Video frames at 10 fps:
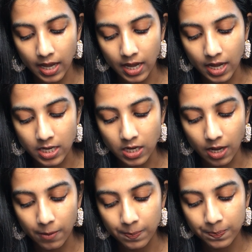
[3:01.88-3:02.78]
and
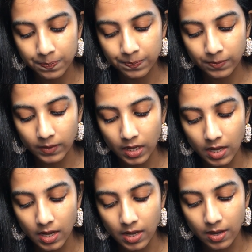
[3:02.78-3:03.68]

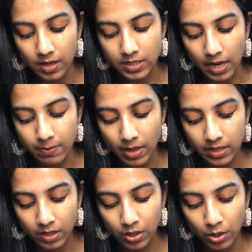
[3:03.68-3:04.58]

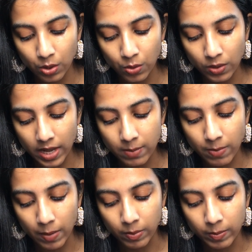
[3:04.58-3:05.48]
dimethicone and
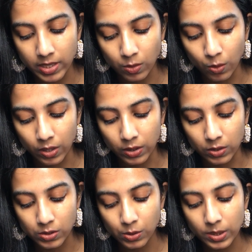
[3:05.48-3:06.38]
peppermint
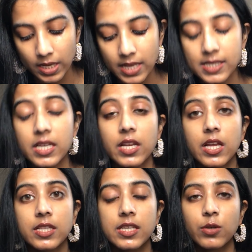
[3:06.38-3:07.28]
oil. So
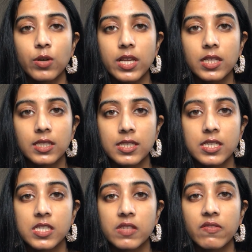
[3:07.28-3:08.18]
its ingredient list
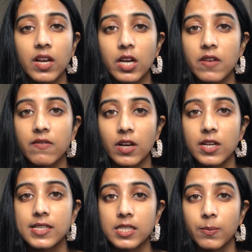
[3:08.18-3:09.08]
is very,
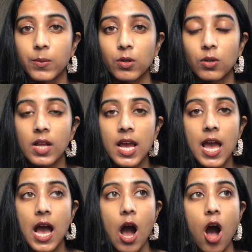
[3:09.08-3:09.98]
very simple.
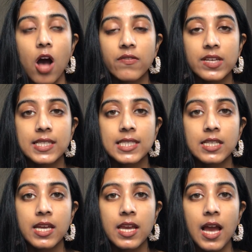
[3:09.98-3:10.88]

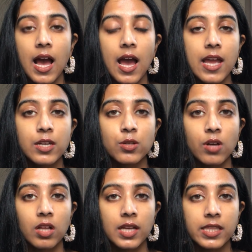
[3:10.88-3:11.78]
Obviously, I do
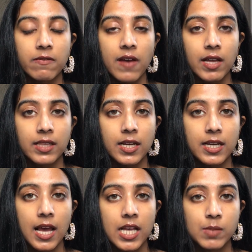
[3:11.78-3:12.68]
not like the fact that it
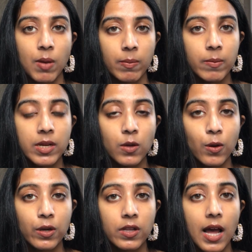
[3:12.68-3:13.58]
has peppermint
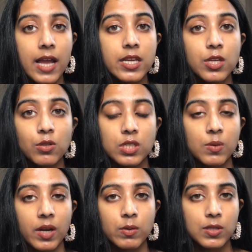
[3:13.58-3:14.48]
oil. I knew this
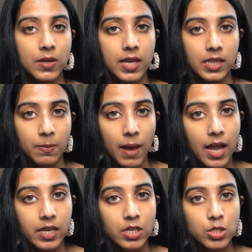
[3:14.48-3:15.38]
when I was looking at the
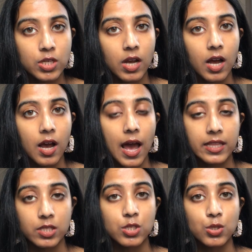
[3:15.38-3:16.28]
package
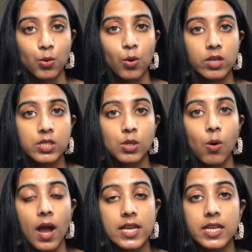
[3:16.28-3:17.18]
at the store,
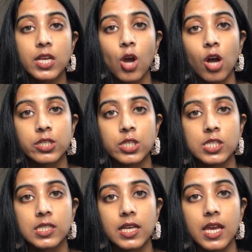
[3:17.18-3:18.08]
so I did
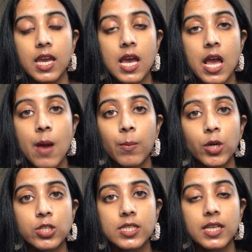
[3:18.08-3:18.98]
consciously
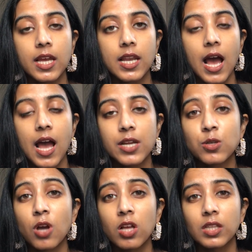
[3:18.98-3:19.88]
purchase it. I do
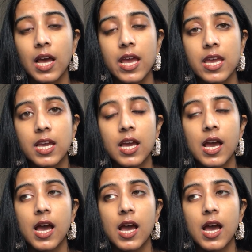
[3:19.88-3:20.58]
not like